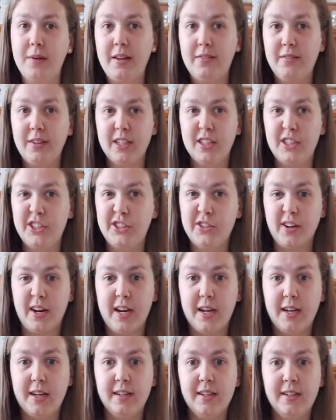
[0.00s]
living
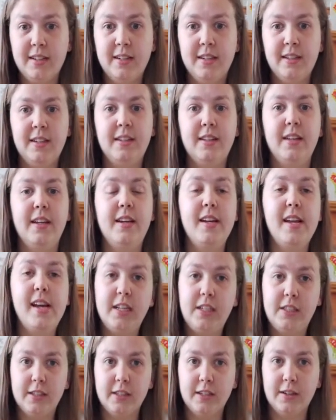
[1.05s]
straight, the
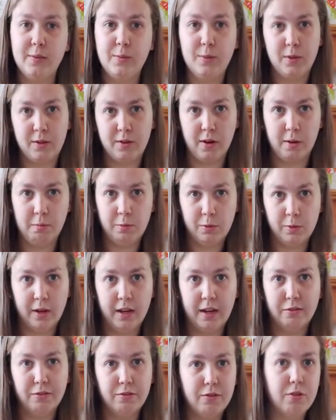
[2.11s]
nation would crumble
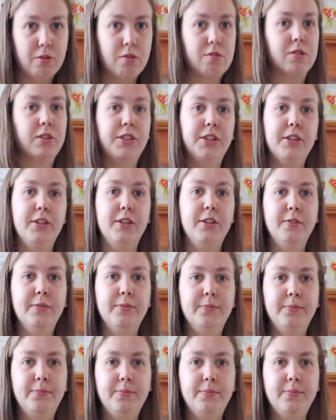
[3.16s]
and fall too.
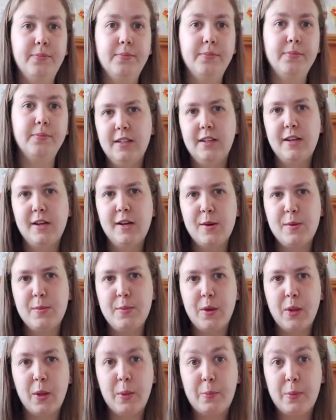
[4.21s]

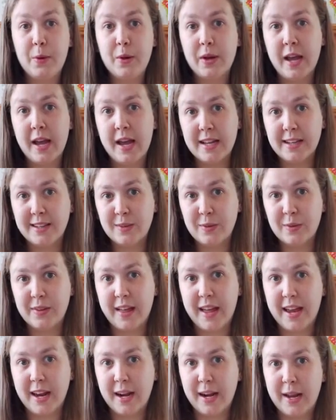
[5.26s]
But the book ends with
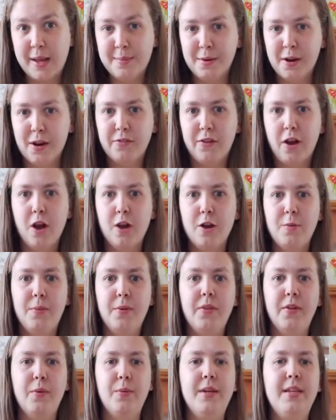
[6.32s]
a glimmer of hope
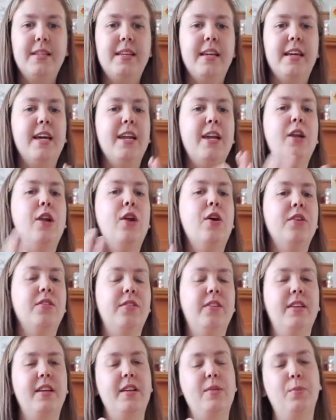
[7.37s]
that we see in lots
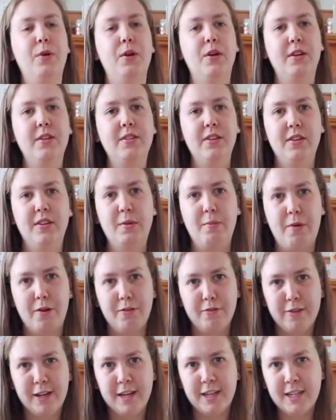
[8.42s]
of these books of the
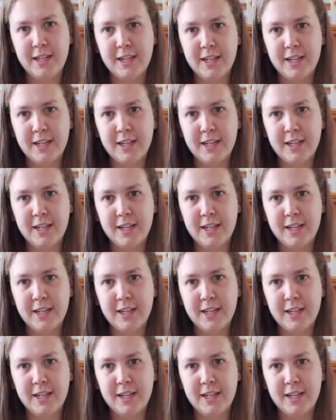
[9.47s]
prophet.